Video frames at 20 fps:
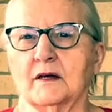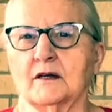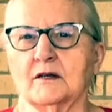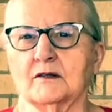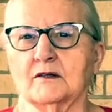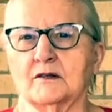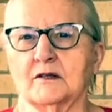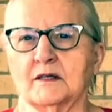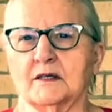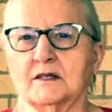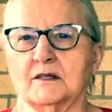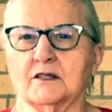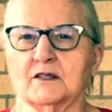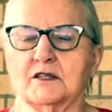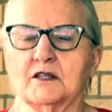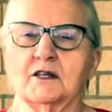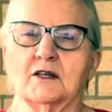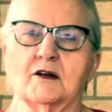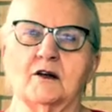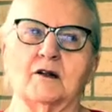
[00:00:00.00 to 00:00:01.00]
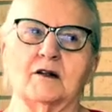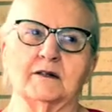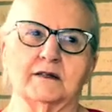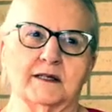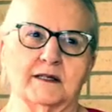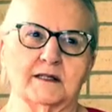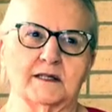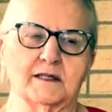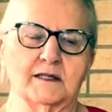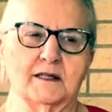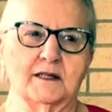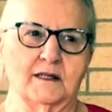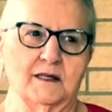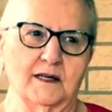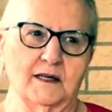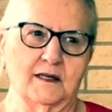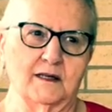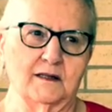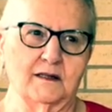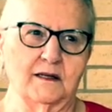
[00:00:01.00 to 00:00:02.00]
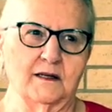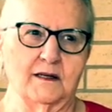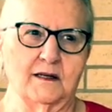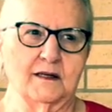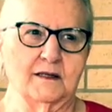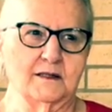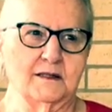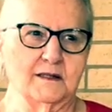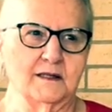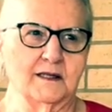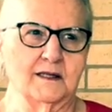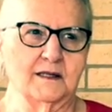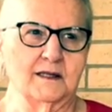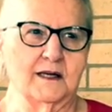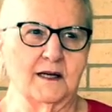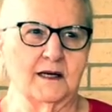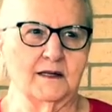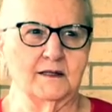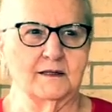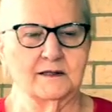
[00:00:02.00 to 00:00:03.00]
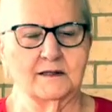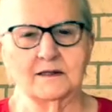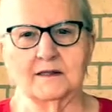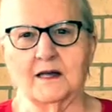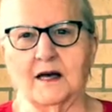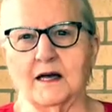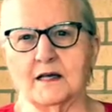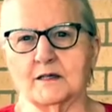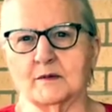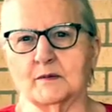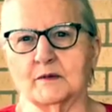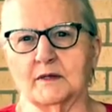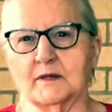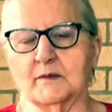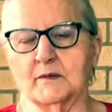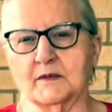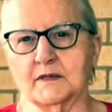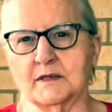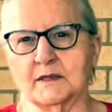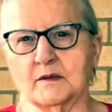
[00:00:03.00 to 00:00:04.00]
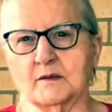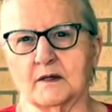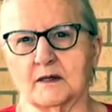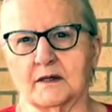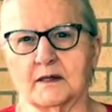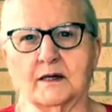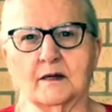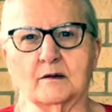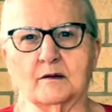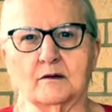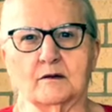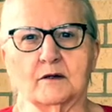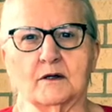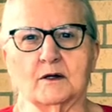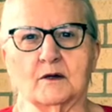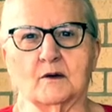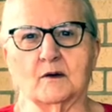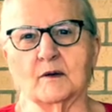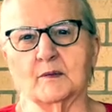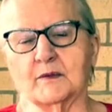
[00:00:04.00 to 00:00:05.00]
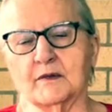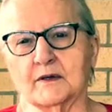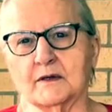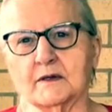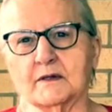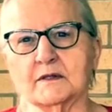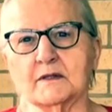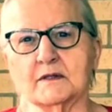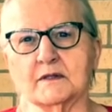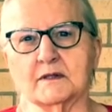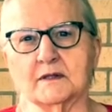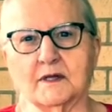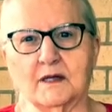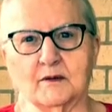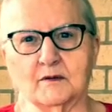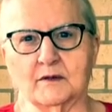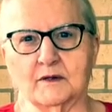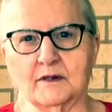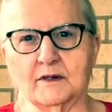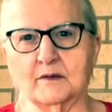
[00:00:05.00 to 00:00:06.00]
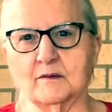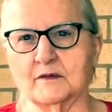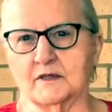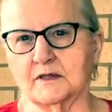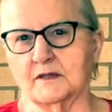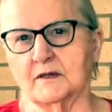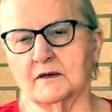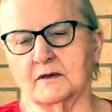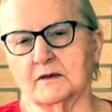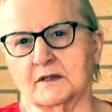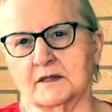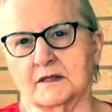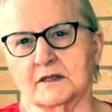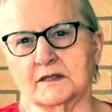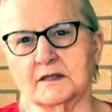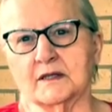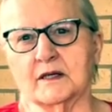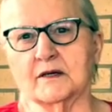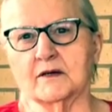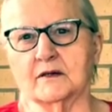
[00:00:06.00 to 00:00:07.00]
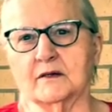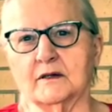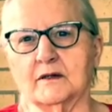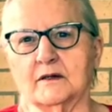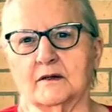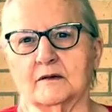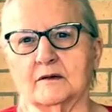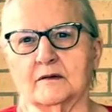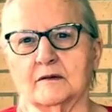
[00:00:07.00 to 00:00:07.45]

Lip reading: So So then she called that Sunday, and then I said, yeah, he's in the hospital in Bismarck, and I'm going to go up there and stay with him as long as he's there, you know.